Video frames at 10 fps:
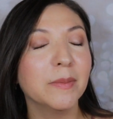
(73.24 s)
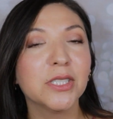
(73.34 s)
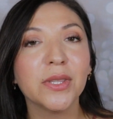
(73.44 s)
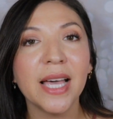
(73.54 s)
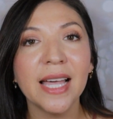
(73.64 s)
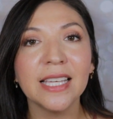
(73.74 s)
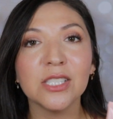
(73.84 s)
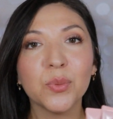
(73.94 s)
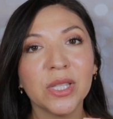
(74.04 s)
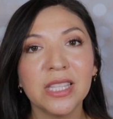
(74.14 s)
So that
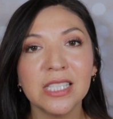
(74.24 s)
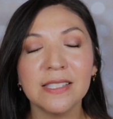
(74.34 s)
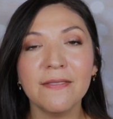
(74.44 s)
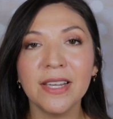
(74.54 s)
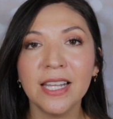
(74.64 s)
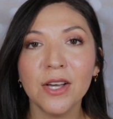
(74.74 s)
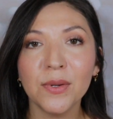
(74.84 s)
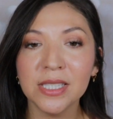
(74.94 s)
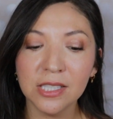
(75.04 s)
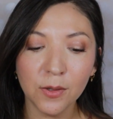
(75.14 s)
is what this video
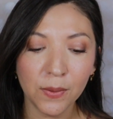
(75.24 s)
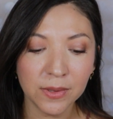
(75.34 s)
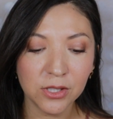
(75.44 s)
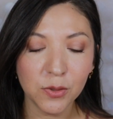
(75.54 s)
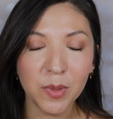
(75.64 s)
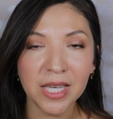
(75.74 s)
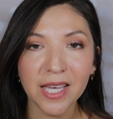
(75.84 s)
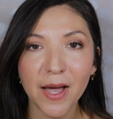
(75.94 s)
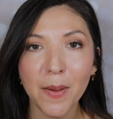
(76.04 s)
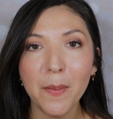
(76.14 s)
is going to
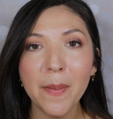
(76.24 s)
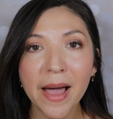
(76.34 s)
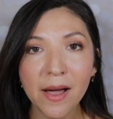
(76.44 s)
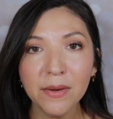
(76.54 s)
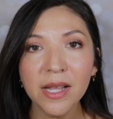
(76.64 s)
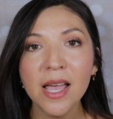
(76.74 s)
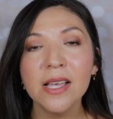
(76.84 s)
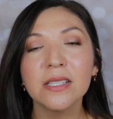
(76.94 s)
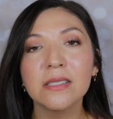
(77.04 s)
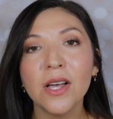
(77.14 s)
be about.
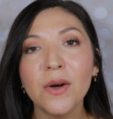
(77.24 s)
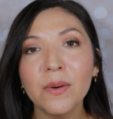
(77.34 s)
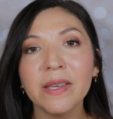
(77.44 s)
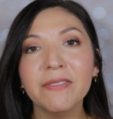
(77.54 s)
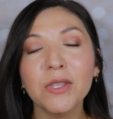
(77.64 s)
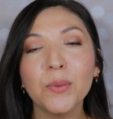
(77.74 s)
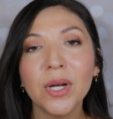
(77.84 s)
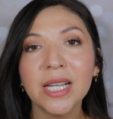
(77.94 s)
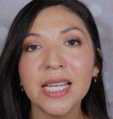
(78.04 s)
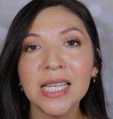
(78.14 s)
So if you
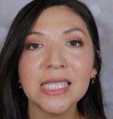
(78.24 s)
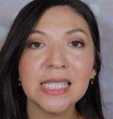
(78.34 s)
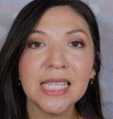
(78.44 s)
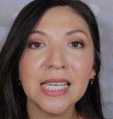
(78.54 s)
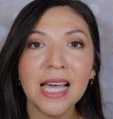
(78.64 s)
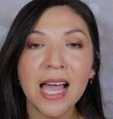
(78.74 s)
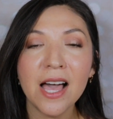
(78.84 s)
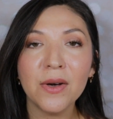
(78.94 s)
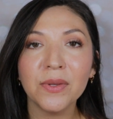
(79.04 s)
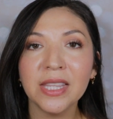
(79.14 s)
want to see
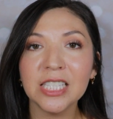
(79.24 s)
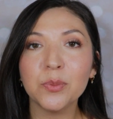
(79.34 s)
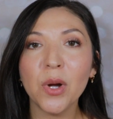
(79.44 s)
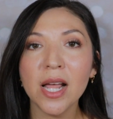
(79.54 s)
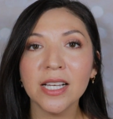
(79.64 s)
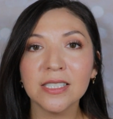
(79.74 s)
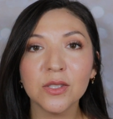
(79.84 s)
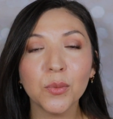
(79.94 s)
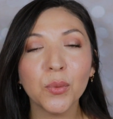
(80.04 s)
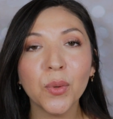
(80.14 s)
how these products
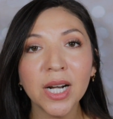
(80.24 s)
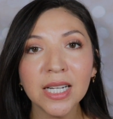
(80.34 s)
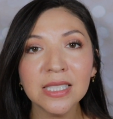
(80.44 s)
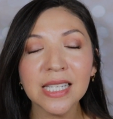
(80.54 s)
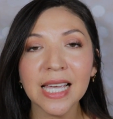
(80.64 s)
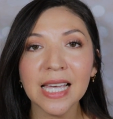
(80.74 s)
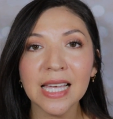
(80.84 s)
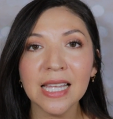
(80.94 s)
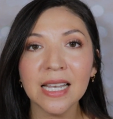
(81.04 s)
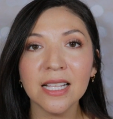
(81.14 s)
worked
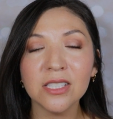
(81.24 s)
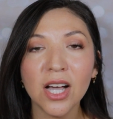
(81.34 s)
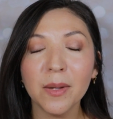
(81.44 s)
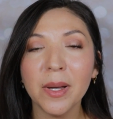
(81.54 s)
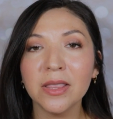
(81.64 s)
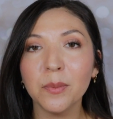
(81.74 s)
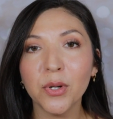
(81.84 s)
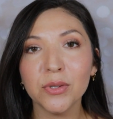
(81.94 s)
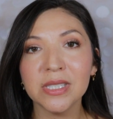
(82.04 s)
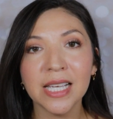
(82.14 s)
and talk about the
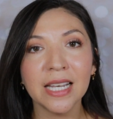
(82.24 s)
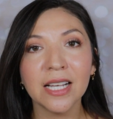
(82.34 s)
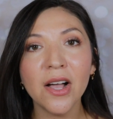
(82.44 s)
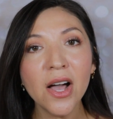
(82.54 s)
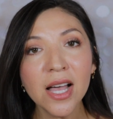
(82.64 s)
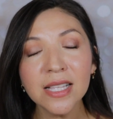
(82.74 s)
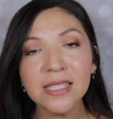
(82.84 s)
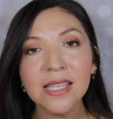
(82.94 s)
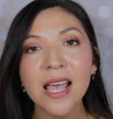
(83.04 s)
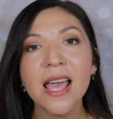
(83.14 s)
pros and
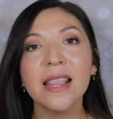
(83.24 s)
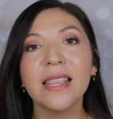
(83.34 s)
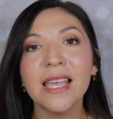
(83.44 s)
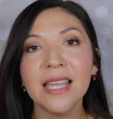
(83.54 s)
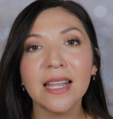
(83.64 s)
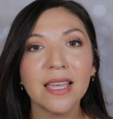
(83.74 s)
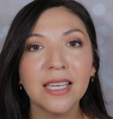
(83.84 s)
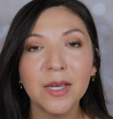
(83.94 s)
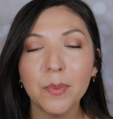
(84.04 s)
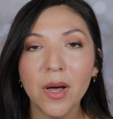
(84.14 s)
cons, then
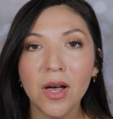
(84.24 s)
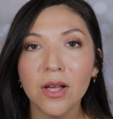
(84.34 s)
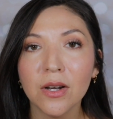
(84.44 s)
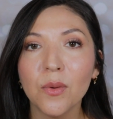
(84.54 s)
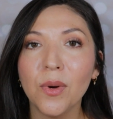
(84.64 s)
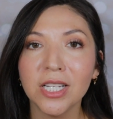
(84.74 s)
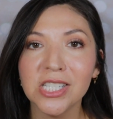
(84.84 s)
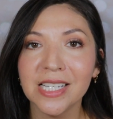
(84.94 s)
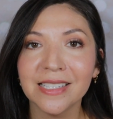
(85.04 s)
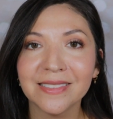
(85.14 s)
keep on
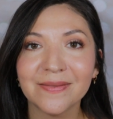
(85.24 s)
watching.